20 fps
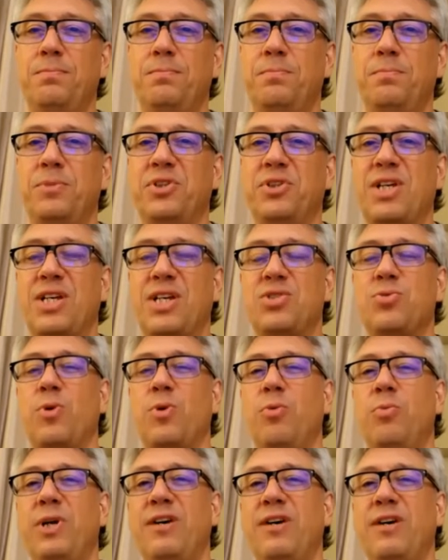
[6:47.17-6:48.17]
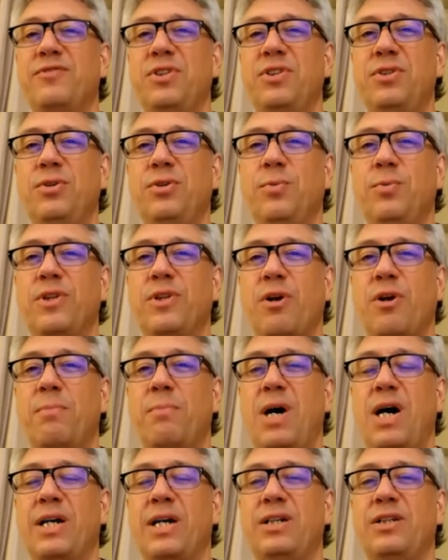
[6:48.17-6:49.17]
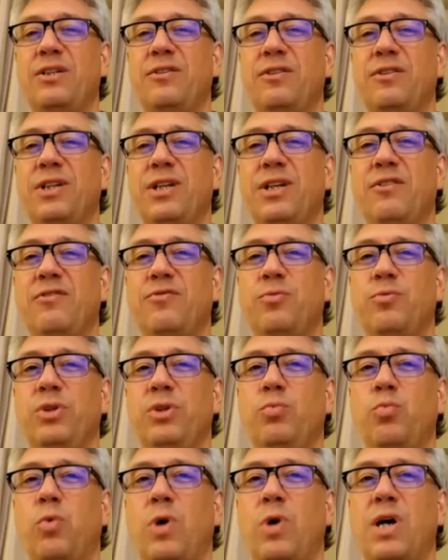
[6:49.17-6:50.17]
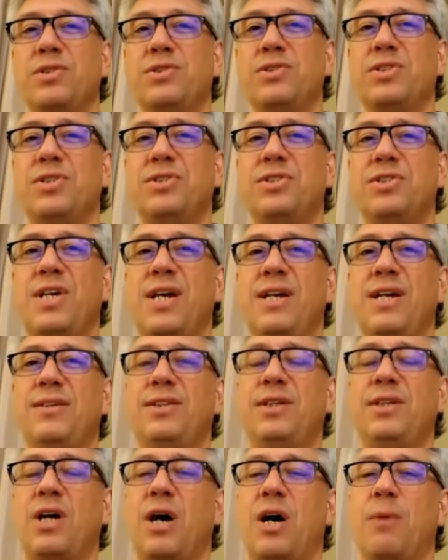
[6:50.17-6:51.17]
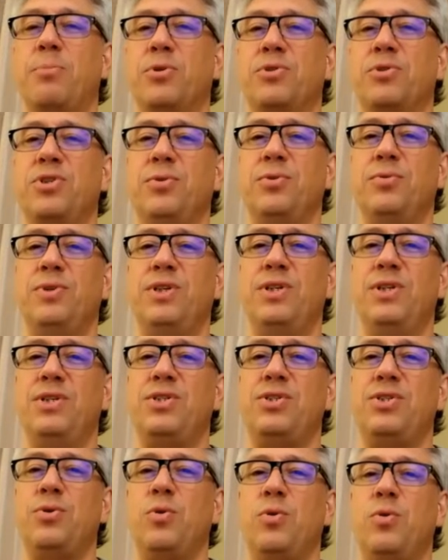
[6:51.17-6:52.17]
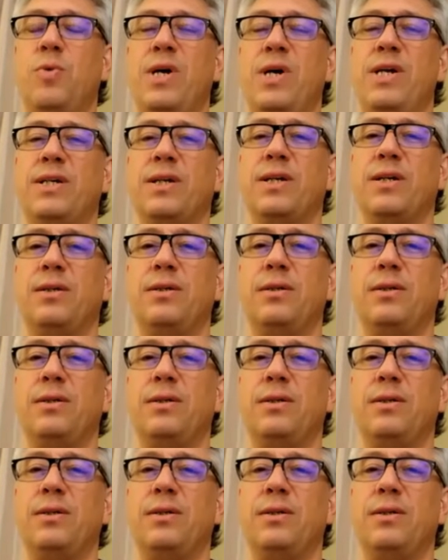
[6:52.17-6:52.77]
But that's what we have to do with our mind if we want to take the opportunities to awaken.